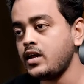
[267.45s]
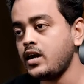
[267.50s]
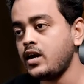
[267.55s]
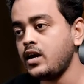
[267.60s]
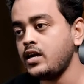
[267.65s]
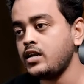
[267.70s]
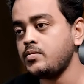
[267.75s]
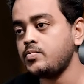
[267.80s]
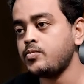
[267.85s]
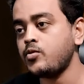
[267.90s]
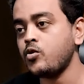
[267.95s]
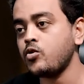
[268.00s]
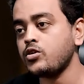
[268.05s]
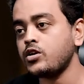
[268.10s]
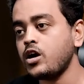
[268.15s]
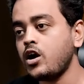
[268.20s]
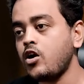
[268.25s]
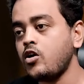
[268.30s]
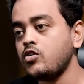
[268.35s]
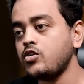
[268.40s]
it broke
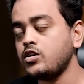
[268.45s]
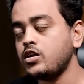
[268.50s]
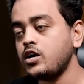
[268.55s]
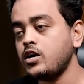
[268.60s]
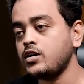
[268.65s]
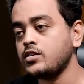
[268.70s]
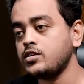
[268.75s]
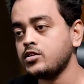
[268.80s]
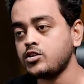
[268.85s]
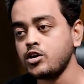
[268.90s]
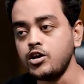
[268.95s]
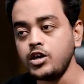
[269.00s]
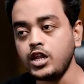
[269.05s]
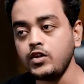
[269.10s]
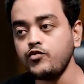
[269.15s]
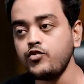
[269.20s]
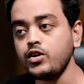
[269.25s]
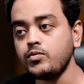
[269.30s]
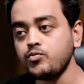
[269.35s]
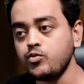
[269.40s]
down the
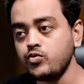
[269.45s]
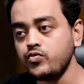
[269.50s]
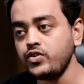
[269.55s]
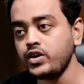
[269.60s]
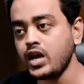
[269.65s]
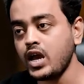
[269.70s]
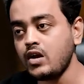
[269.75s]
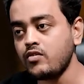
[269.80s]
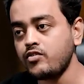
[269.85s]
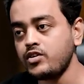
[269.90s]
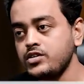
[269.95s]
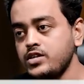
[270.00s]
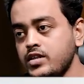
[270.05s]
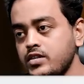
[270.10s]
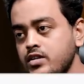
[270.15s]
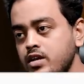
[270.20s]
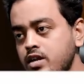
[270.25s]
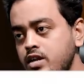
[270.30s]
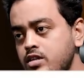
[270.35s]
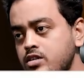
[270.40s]
30-week moving average,
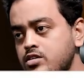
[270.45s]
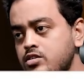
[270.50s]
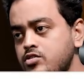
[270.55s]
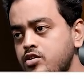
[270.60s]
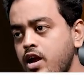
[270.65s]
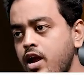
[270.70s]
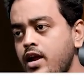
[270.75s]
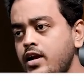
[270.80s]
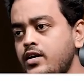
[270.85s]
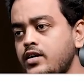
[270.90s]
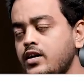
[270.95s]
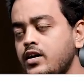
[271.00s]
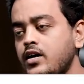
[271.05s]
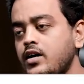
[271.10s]
and then it tried